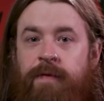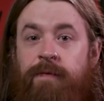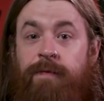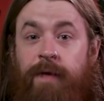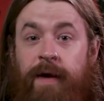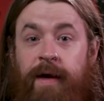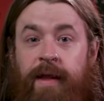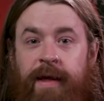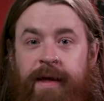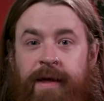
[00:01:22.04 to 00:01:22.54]

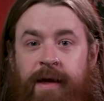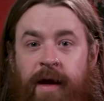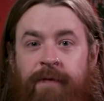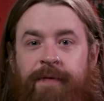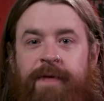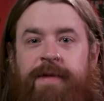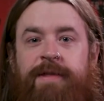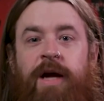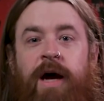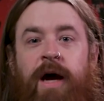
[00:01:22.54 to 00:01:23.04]
Funnily
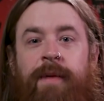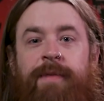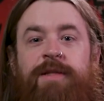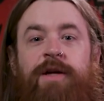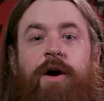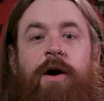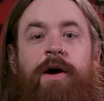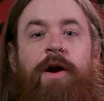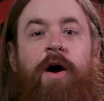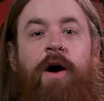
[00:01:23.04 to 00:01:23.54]
enough, as time has
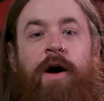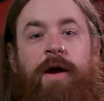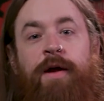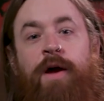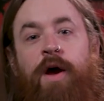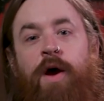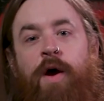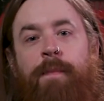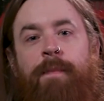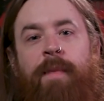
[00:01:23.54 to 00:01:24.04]
gone on,
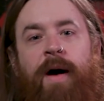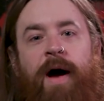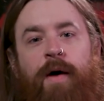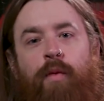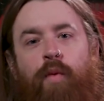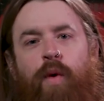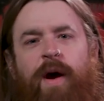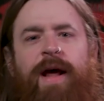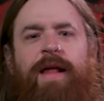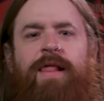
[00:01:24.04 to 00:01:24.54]

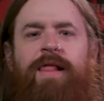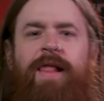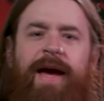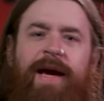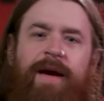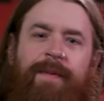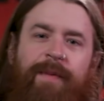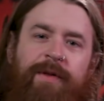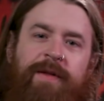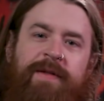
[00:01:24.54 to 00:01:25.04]
what I
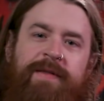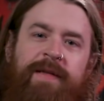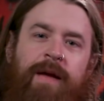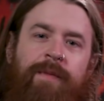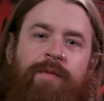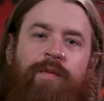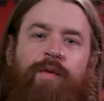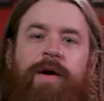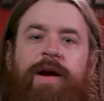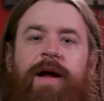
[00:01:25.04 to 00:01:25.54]
like about this
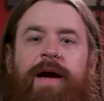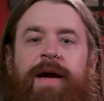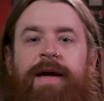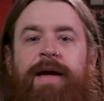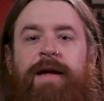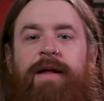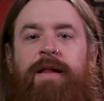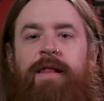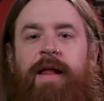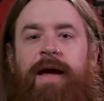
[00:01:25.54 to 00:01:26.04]
album, what
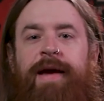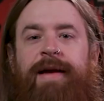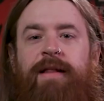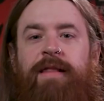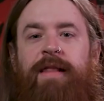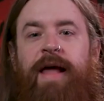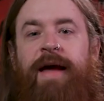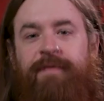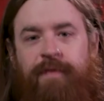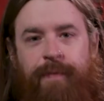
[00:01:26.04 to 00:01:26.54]
I like
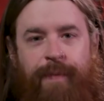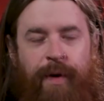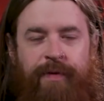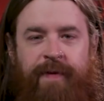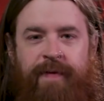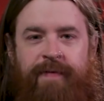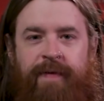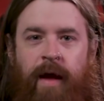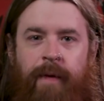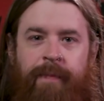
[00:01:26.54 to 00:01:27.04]
less about
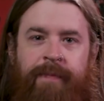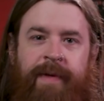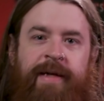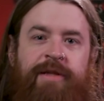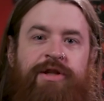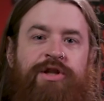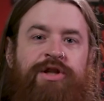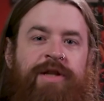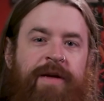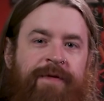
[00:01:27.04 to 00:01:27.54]
this album
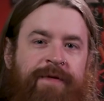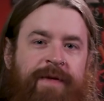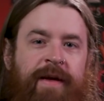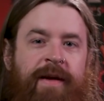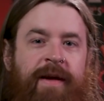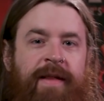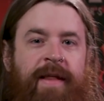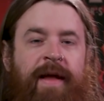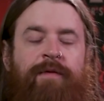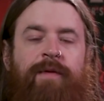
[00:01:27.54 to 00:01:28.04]
has
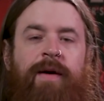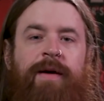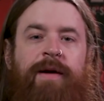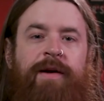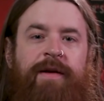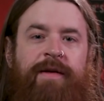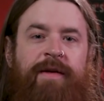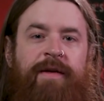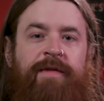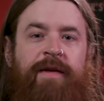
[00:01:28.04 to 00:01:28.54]
shifted, and that's what I'm
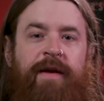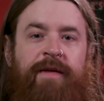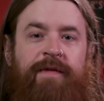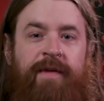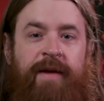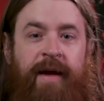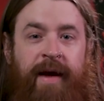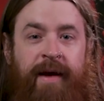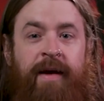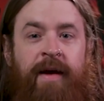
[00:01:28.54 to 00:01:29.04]
going to discuss
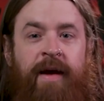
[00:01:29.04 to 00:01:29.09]
today.